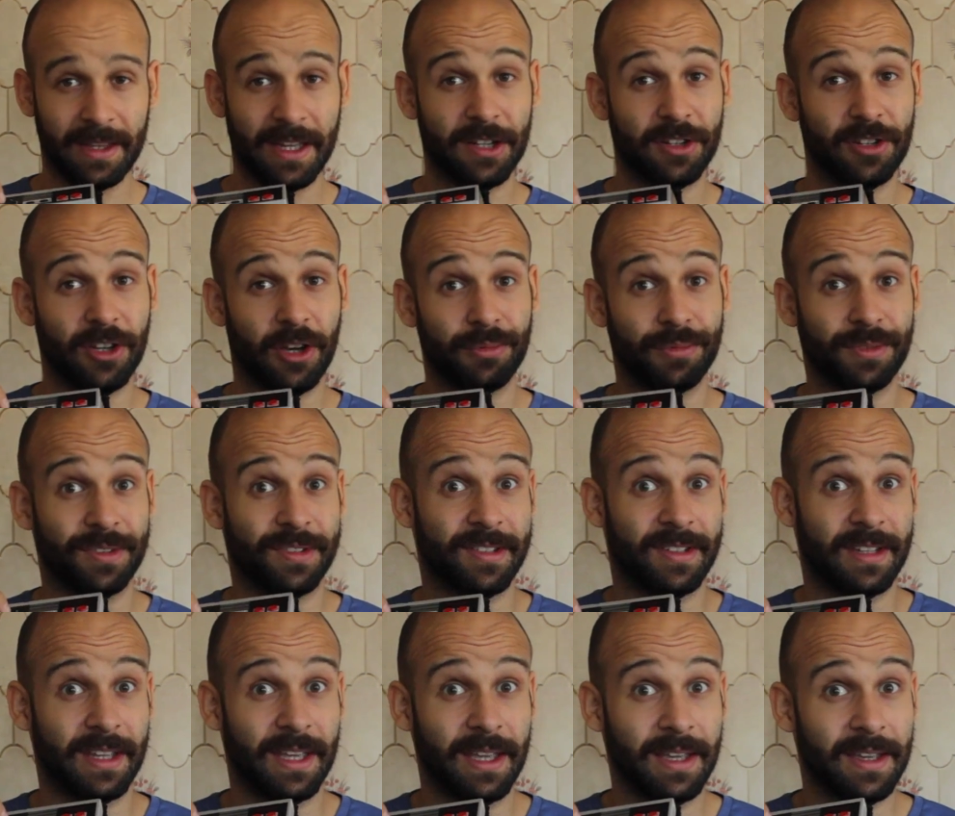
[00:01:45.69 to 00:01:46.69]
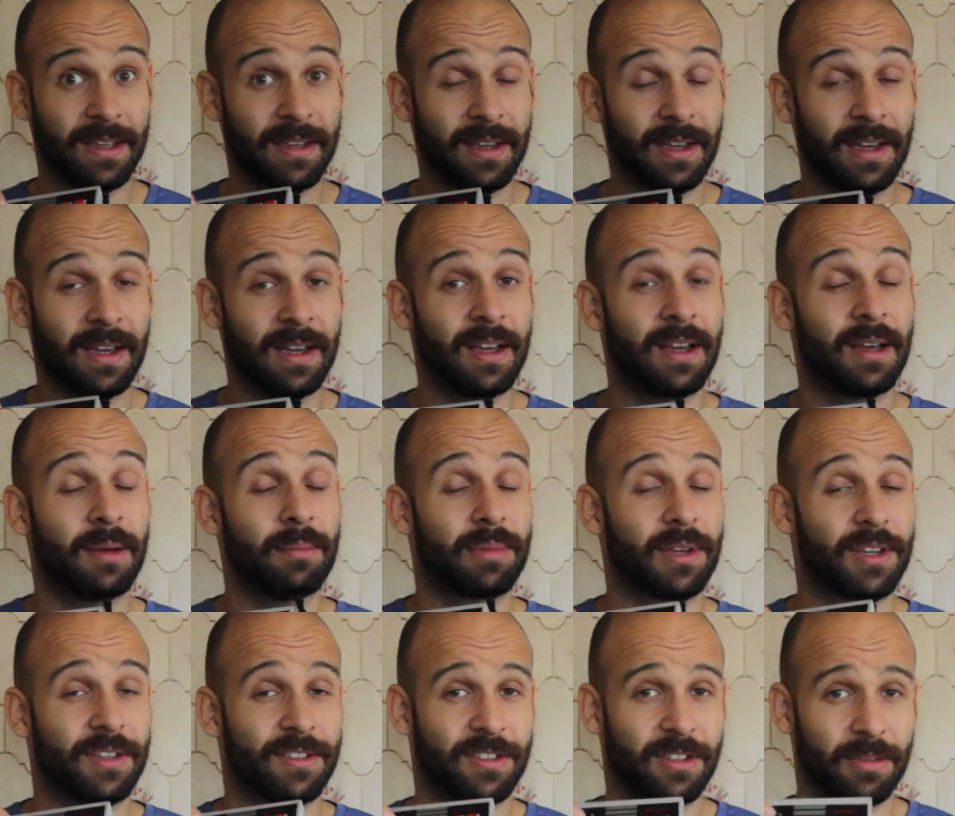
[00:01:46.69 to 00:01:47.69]
They don't stick,
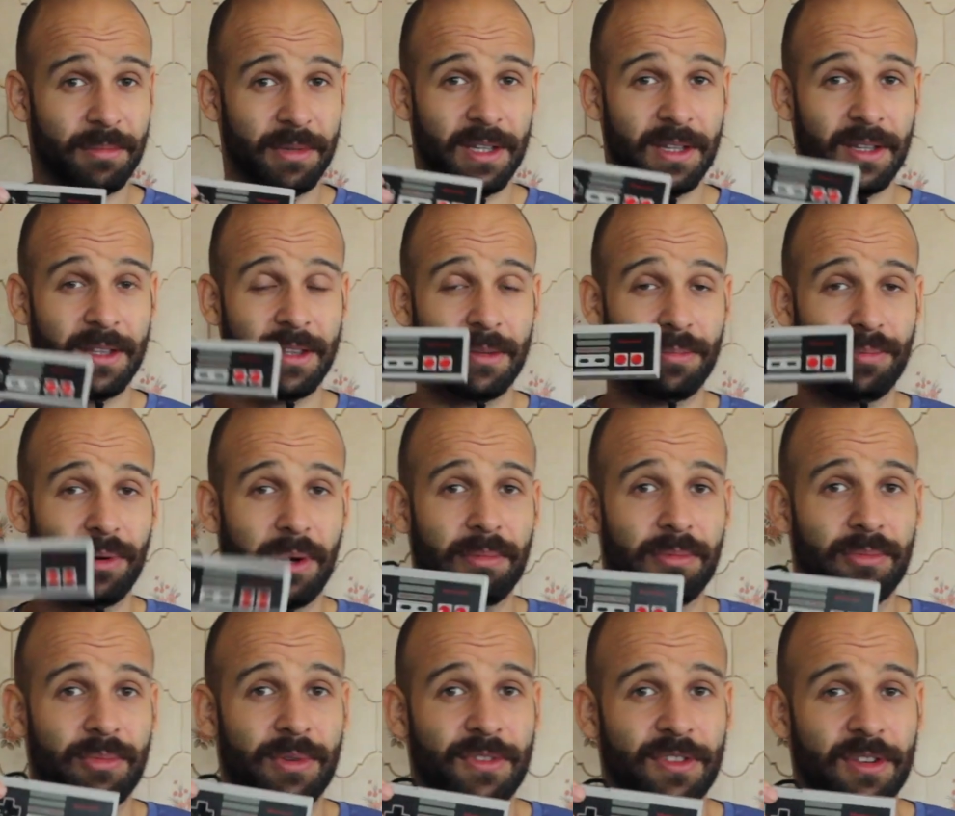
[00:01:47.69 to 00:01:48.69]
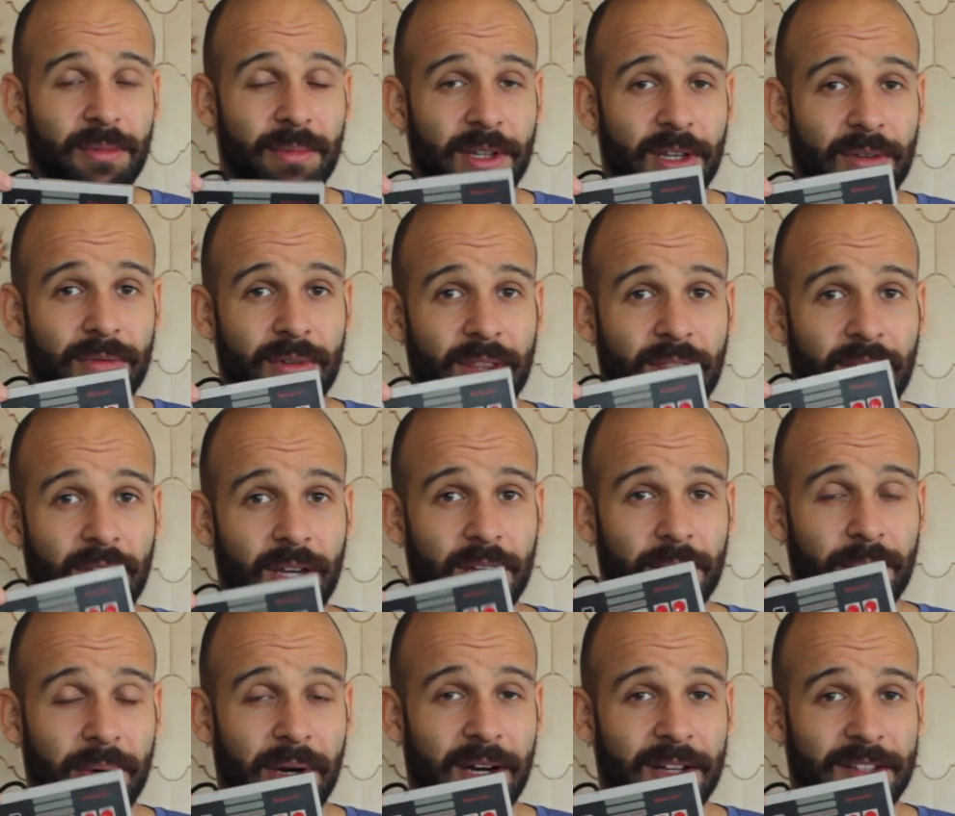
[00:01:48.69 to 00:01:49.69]
because some of the problem with some of the other
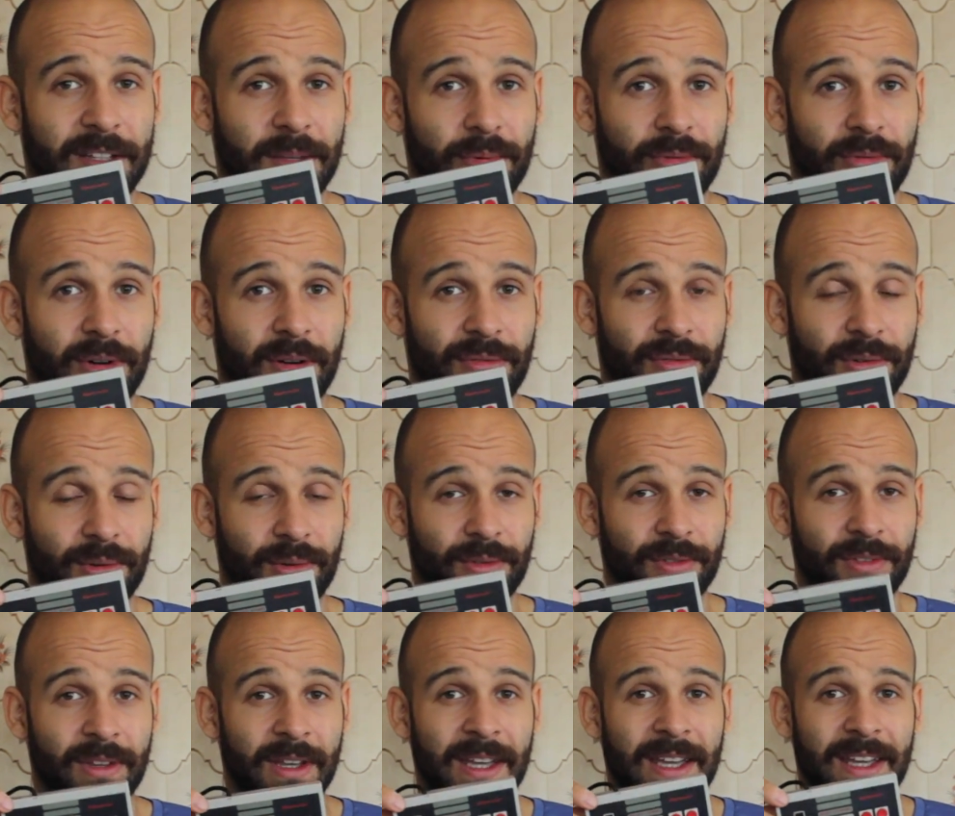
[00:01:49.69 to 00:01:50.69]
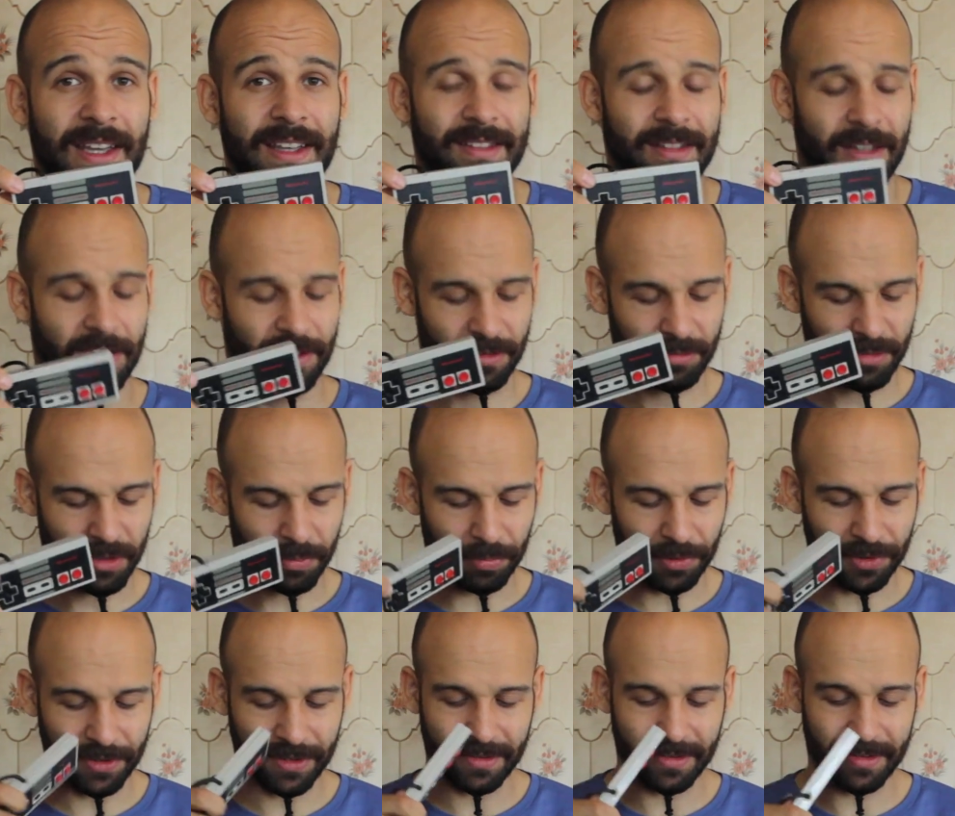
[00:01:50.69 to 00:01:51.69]
third-party peripherals is that some of the
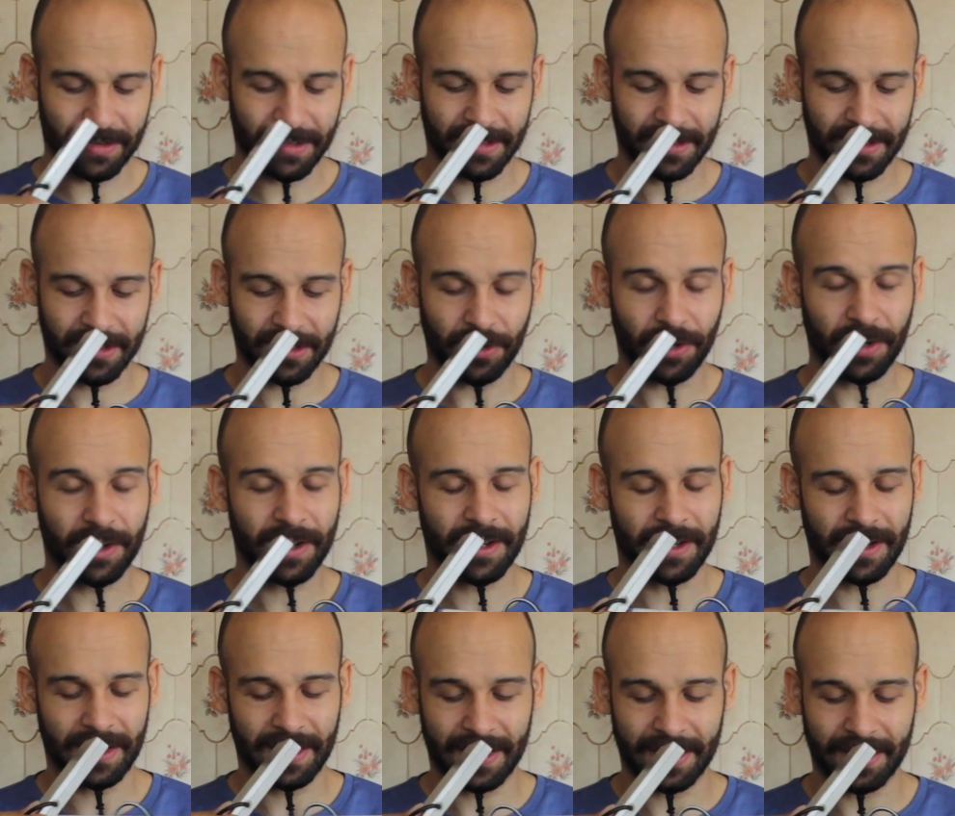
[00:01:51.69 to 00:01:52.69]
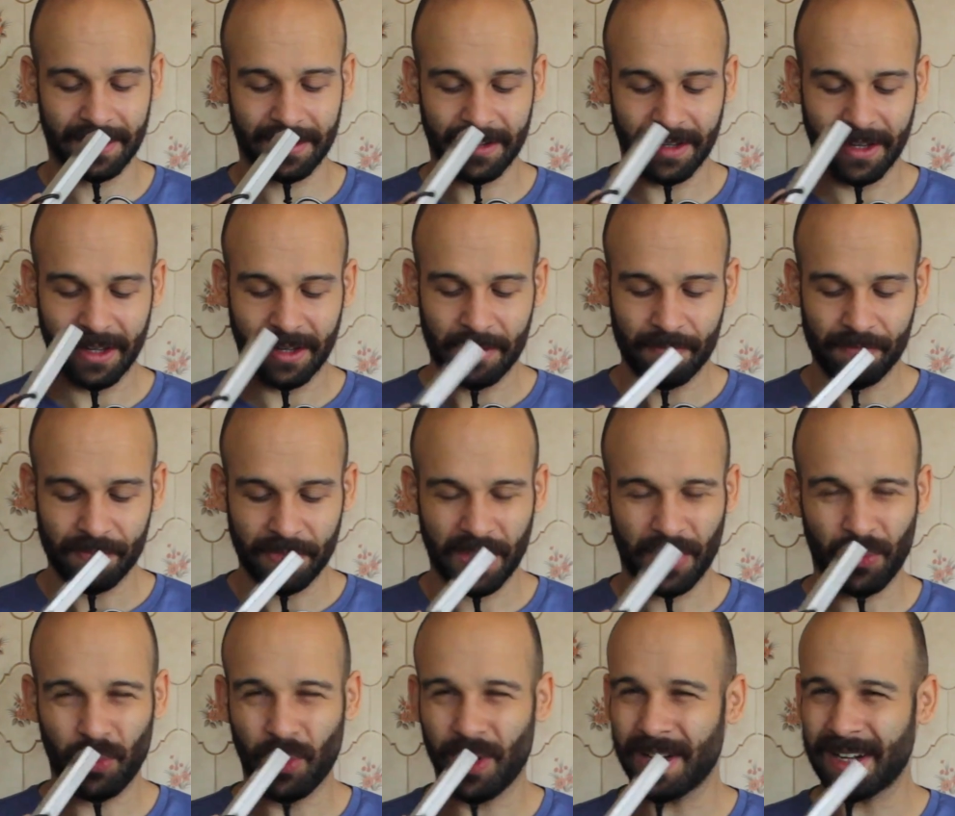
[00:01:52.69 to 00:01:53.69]
buttons stuck and
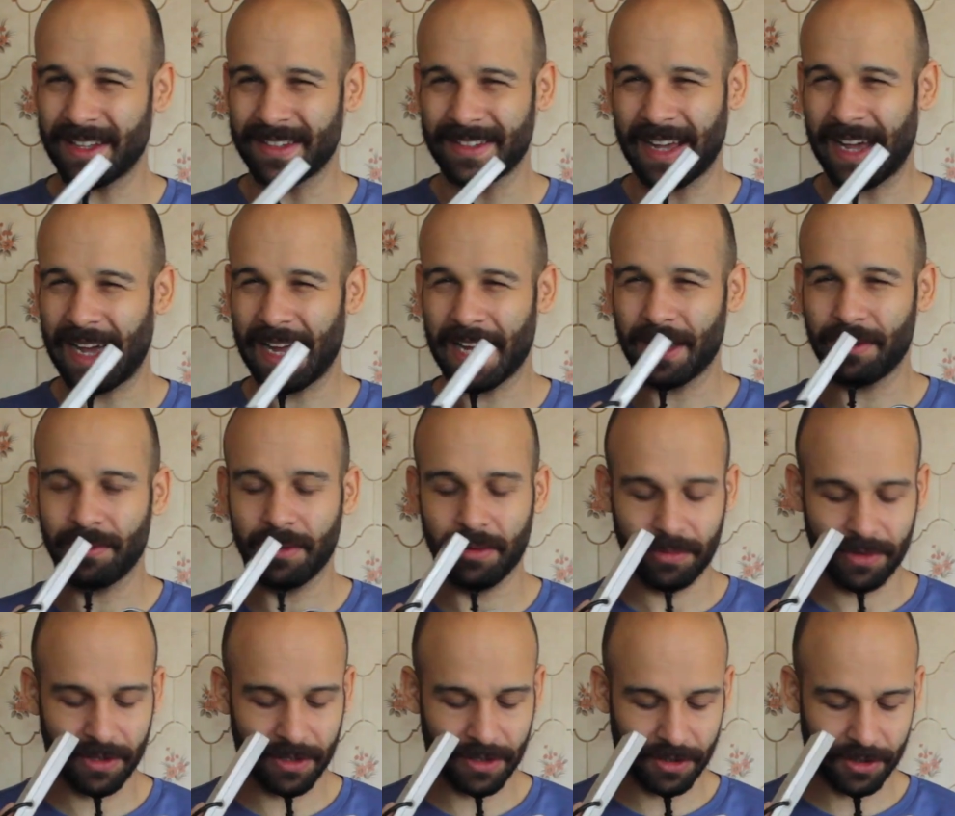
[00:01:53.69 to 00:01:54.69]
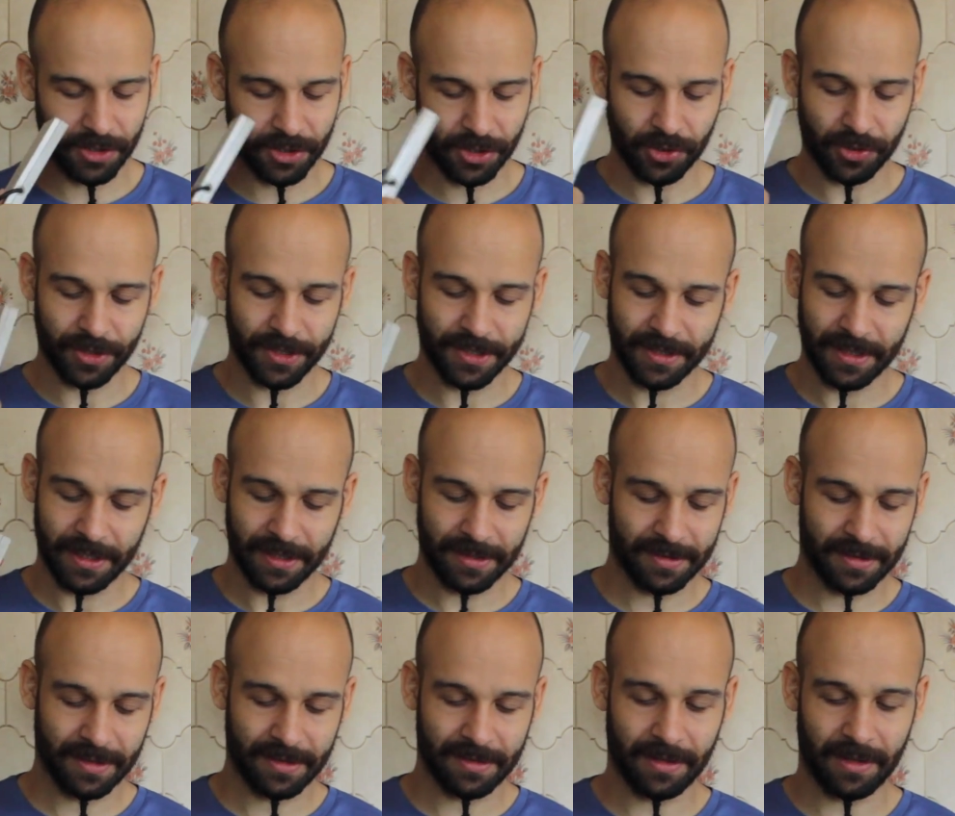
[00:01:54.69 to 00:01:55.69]
they weren't as accurate with the joysticks
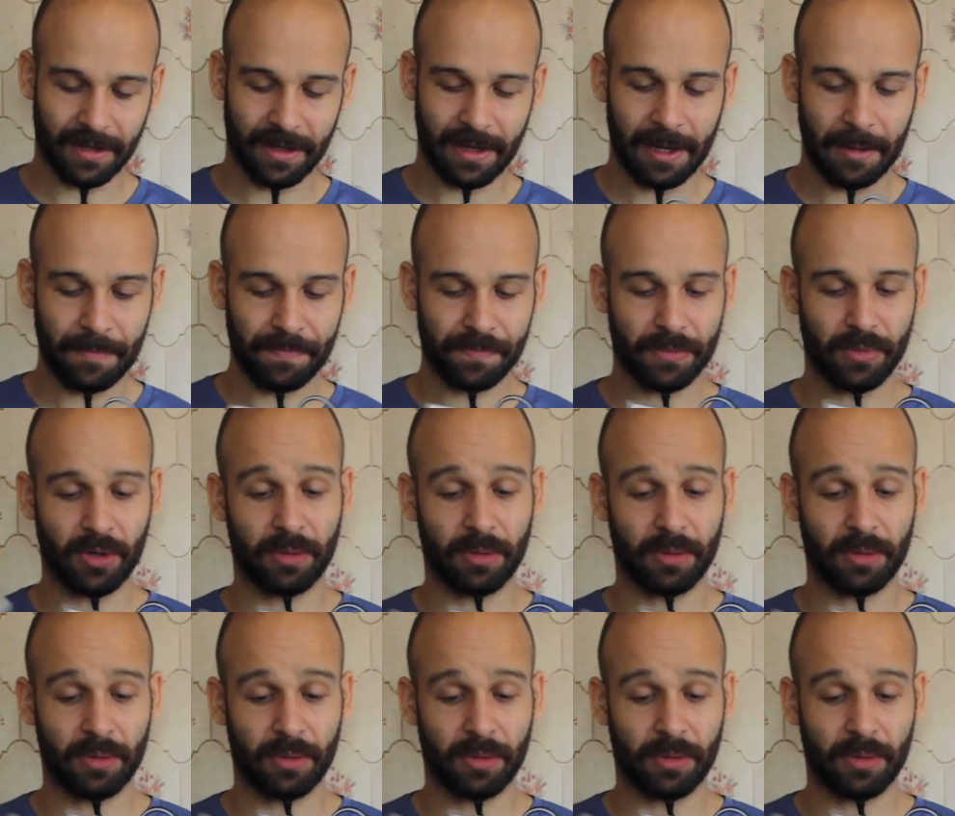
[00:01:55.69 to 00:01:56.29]
and things like that.